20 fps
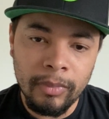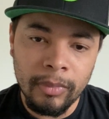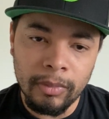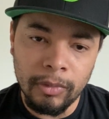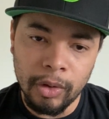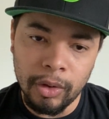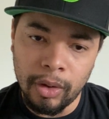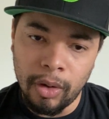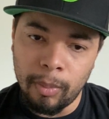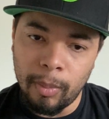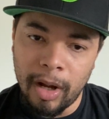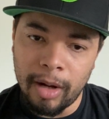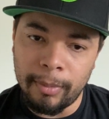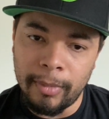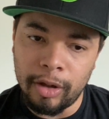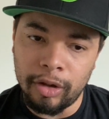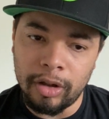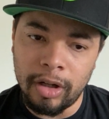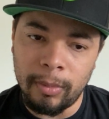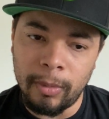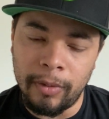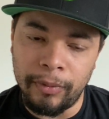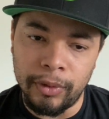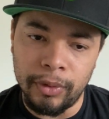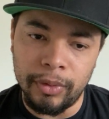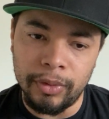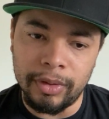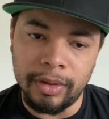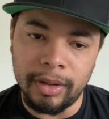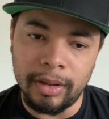my grandmother
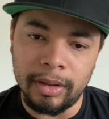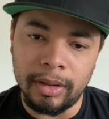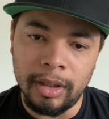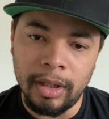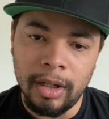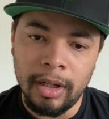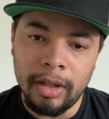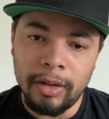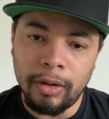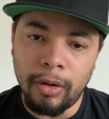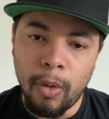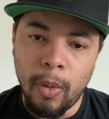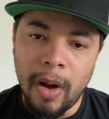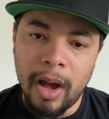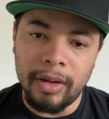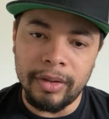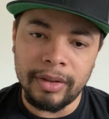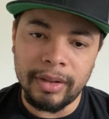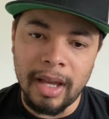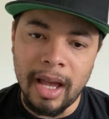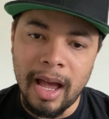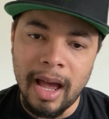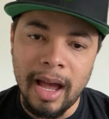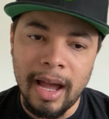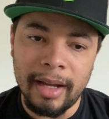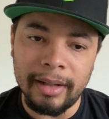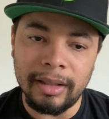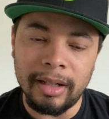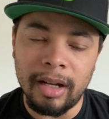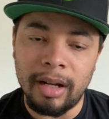used to go
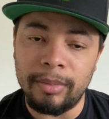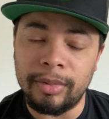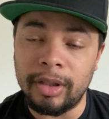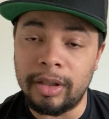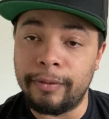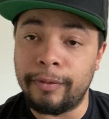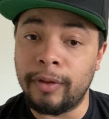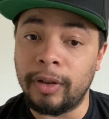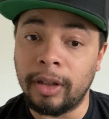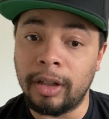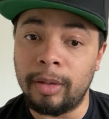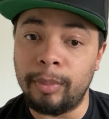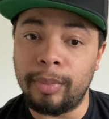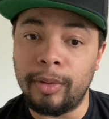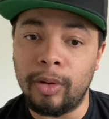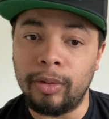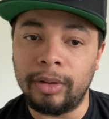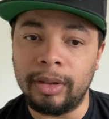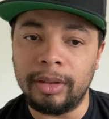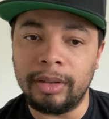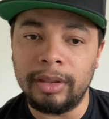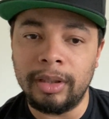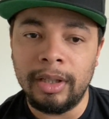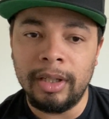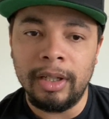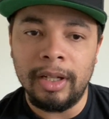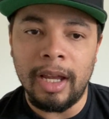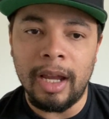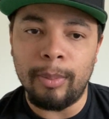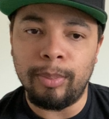outside to the front of the building
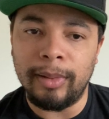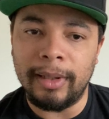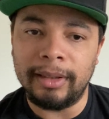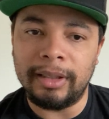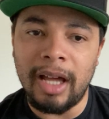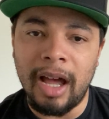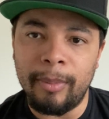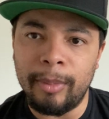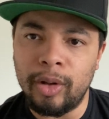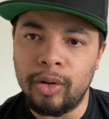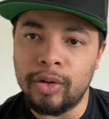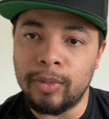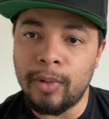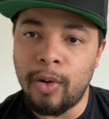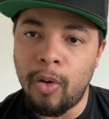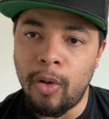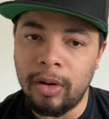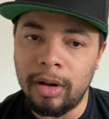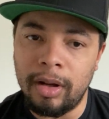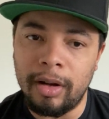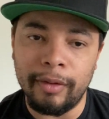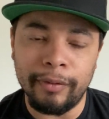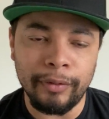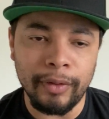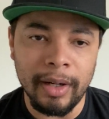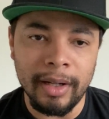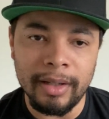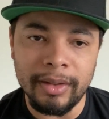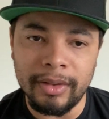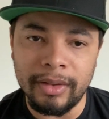and play dominoes with all of her
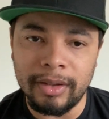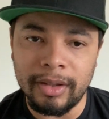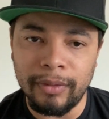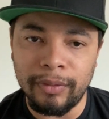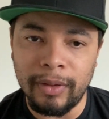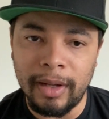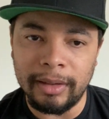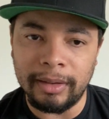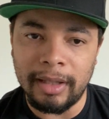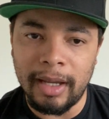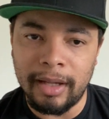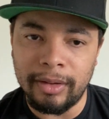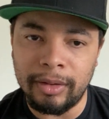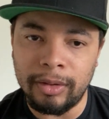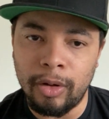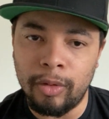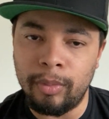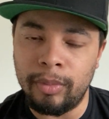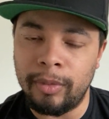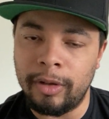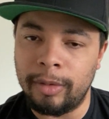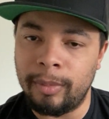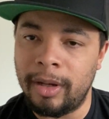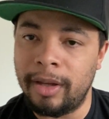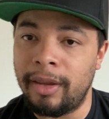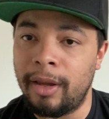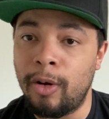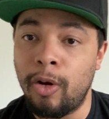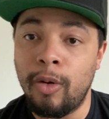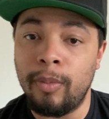friends and stuff like that.
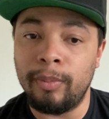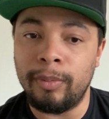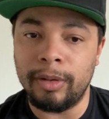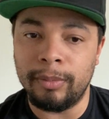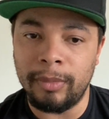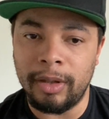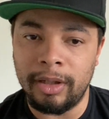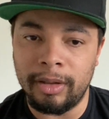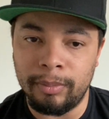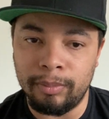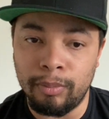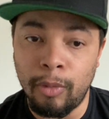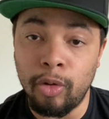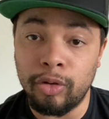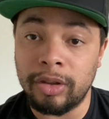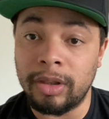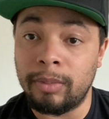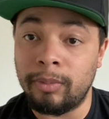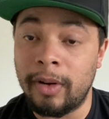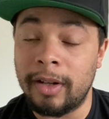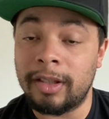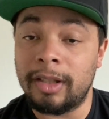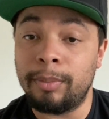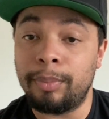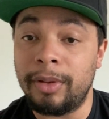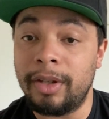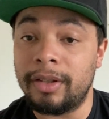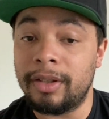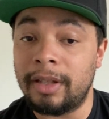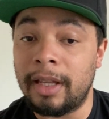May most of them rest in
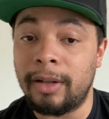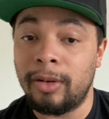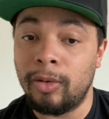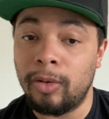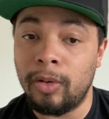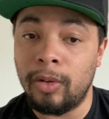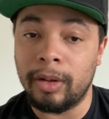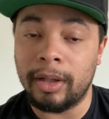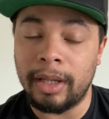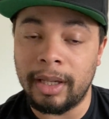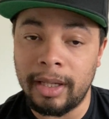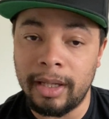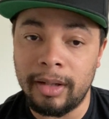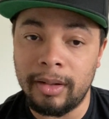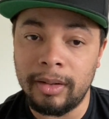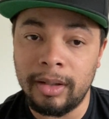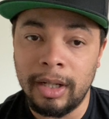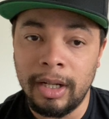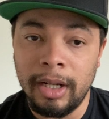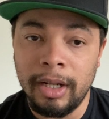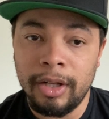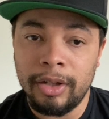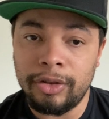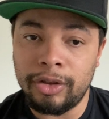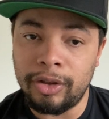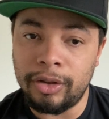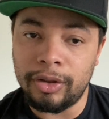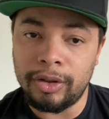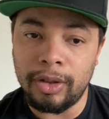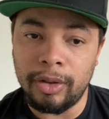peace. They no longer here.
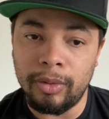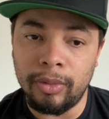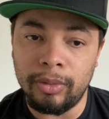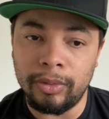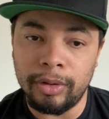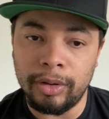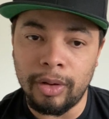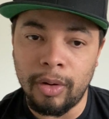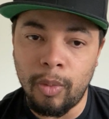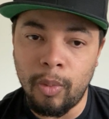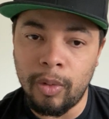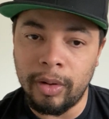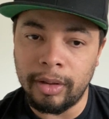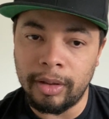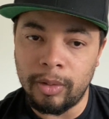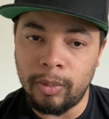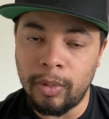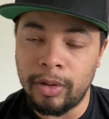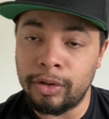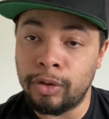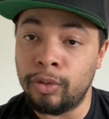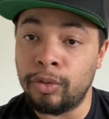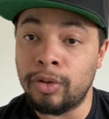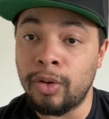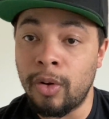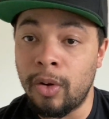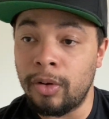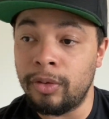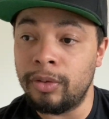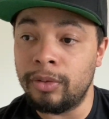She's still, one of the ones
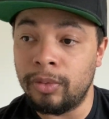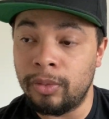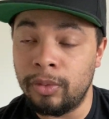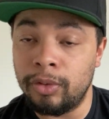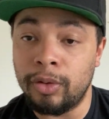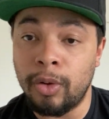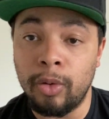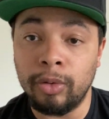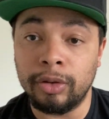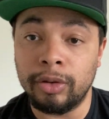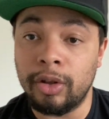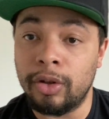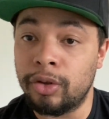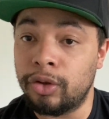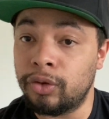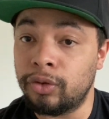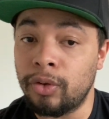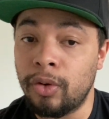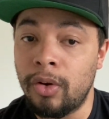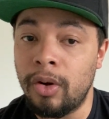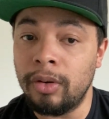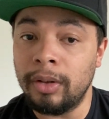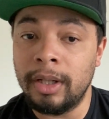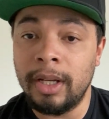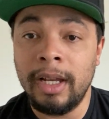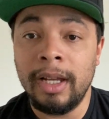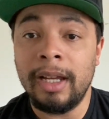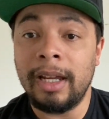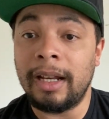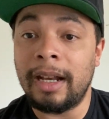who's holding on strong,
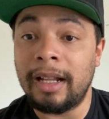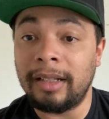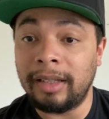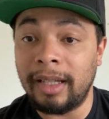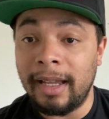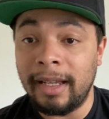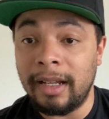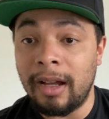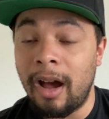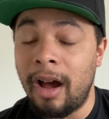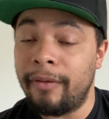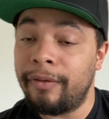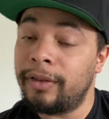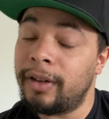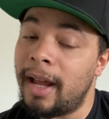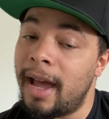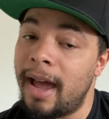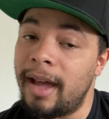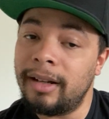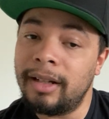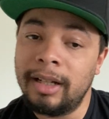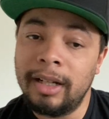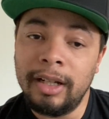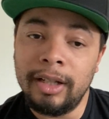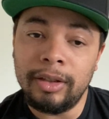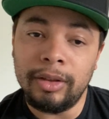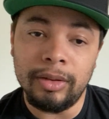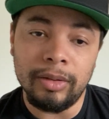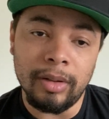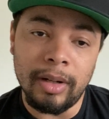and I thank God for that.
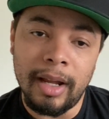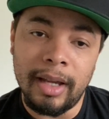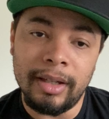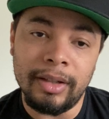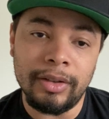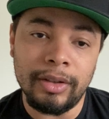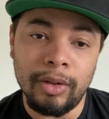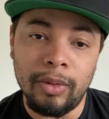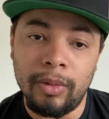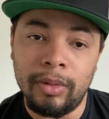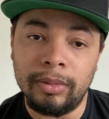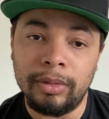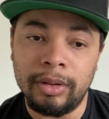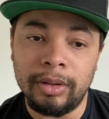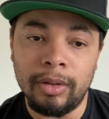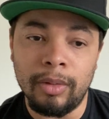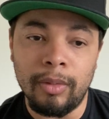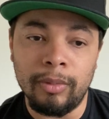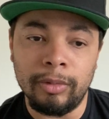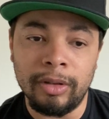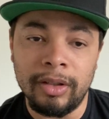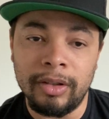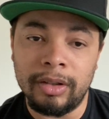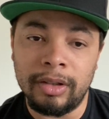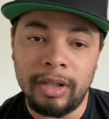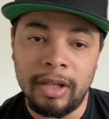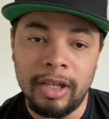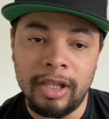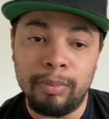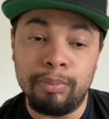That He still,
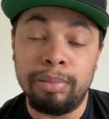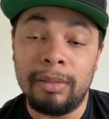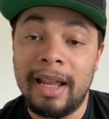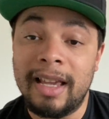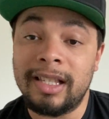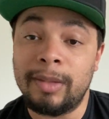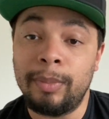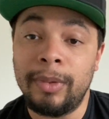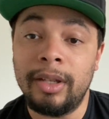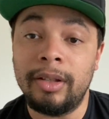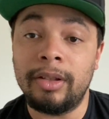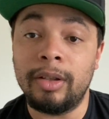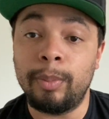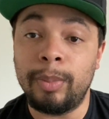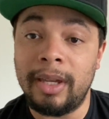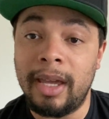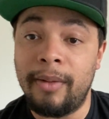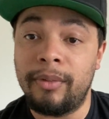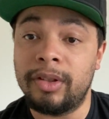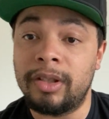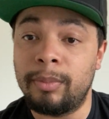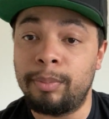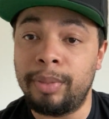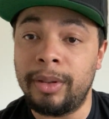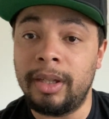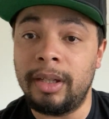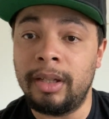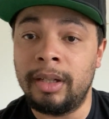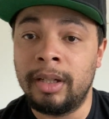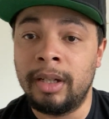he's blessed me to be able to
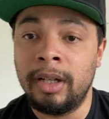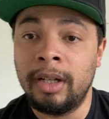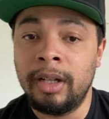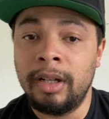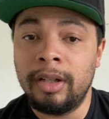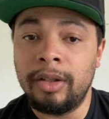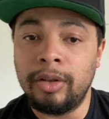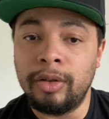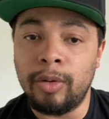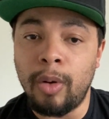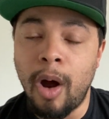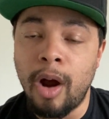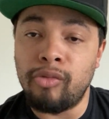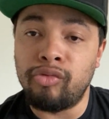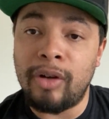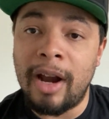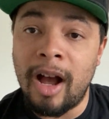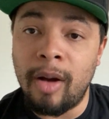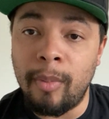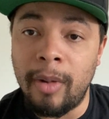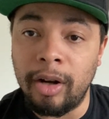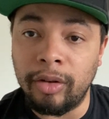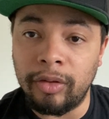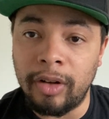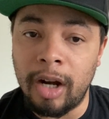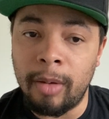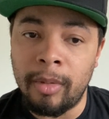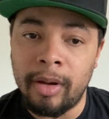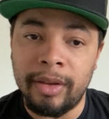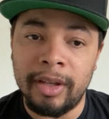be, around my
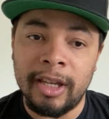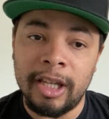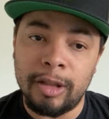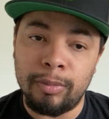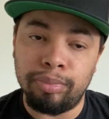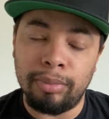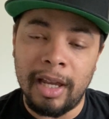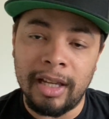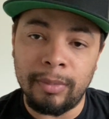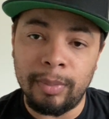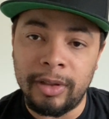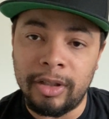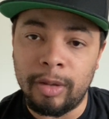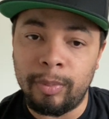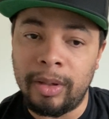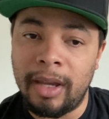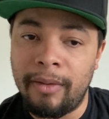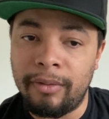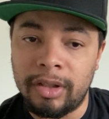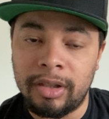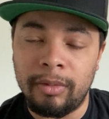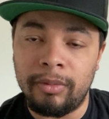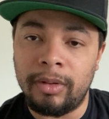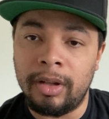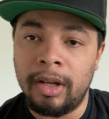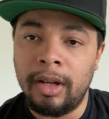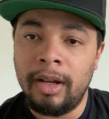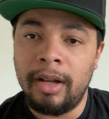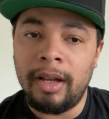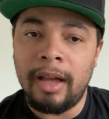grandmother. He's blessed me to be able to
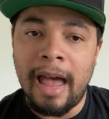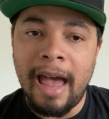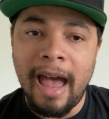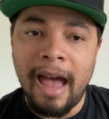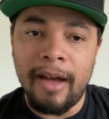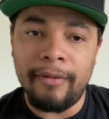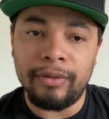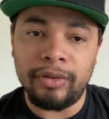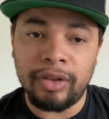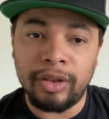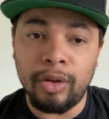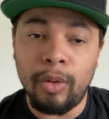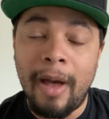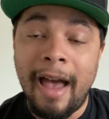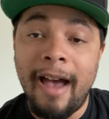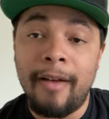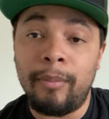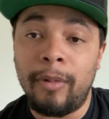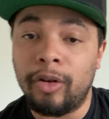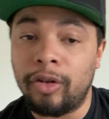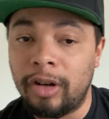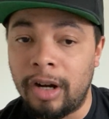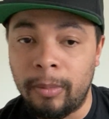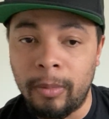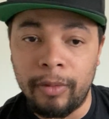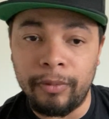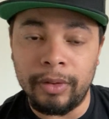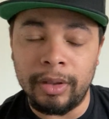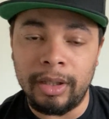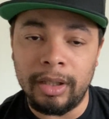still have my
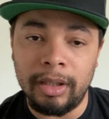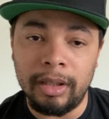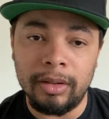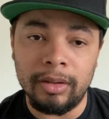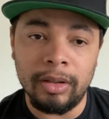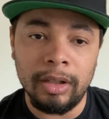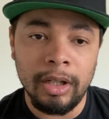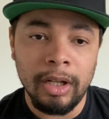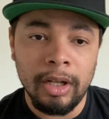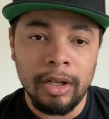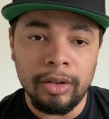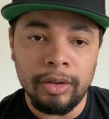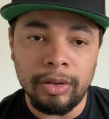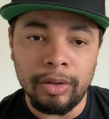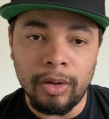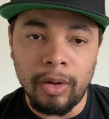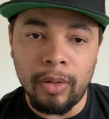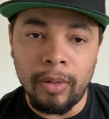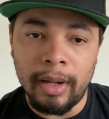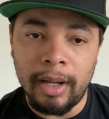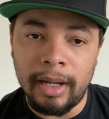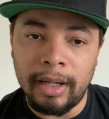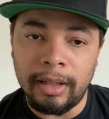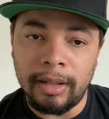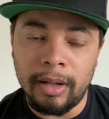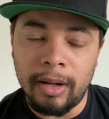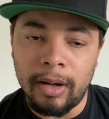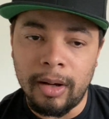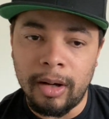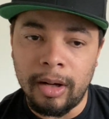grandmother here,
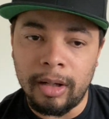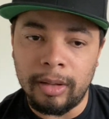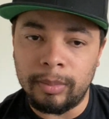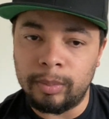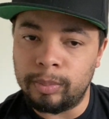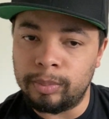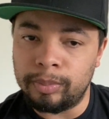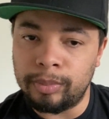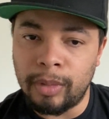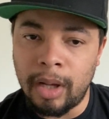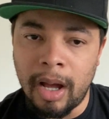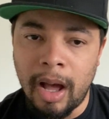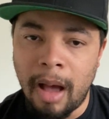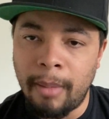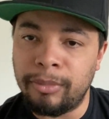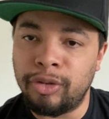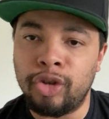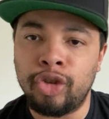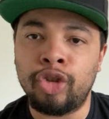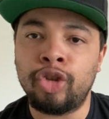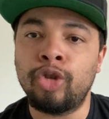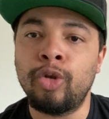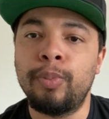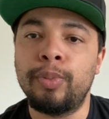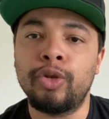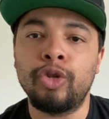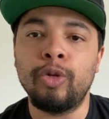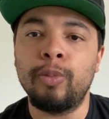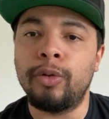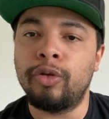and I'm just
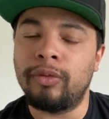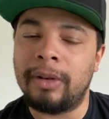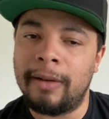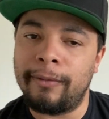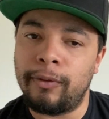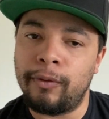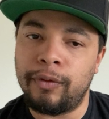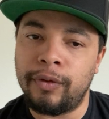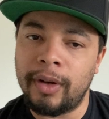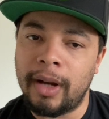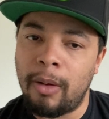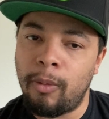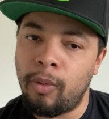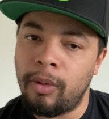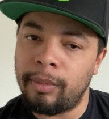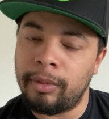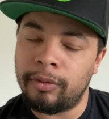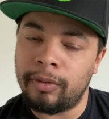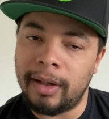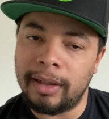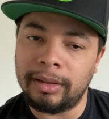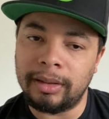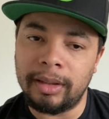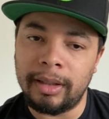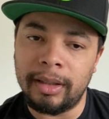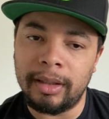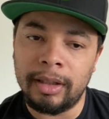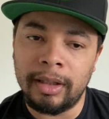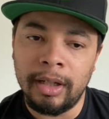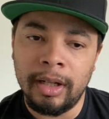super, super grateful for that woman right
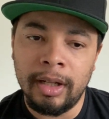there.